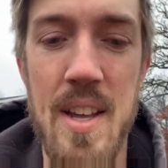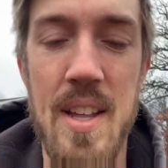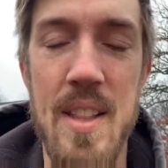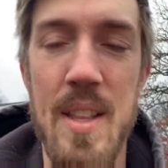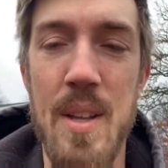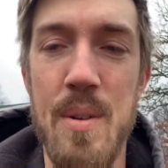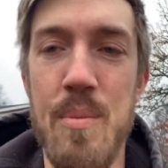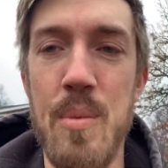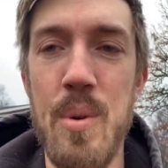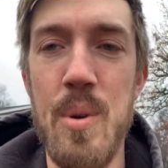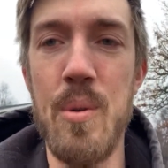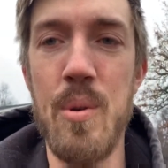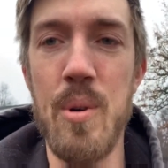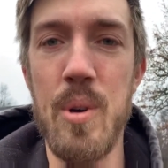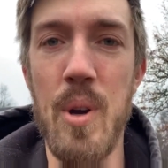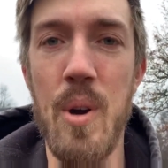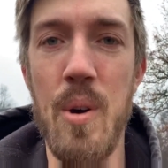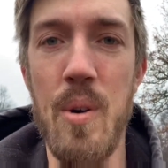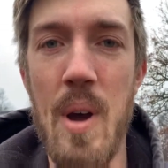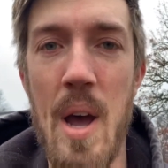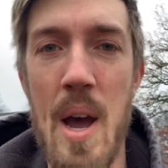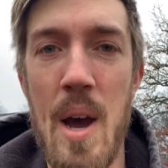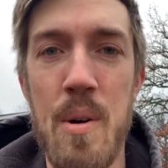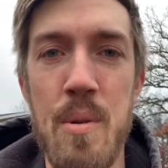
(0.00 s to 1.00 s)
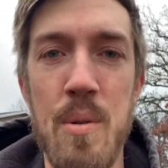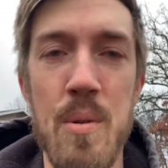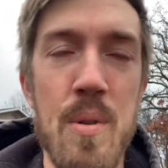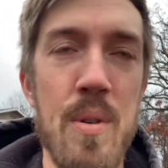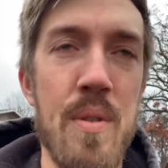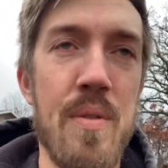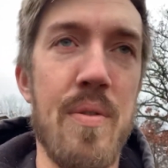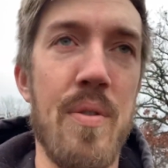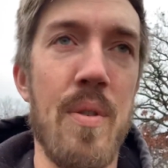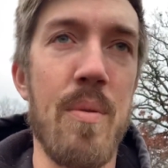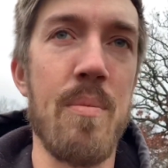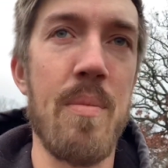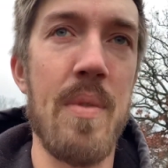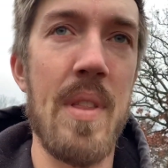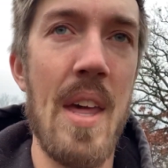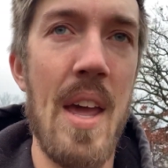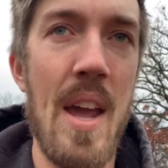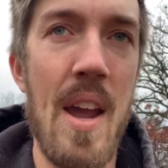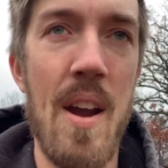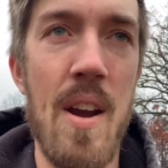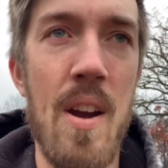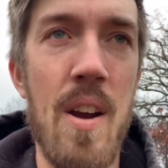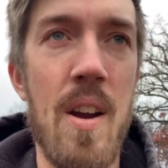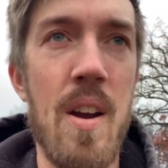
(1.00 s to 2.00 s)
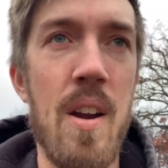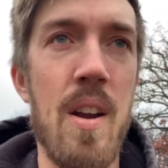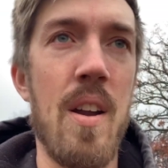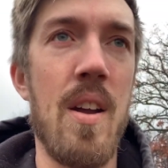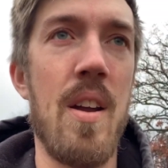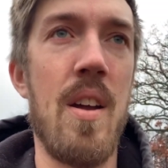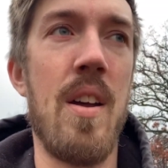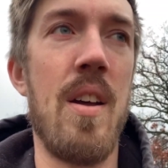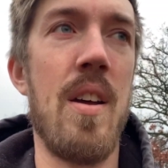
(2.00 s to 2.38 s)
then we will go outward from there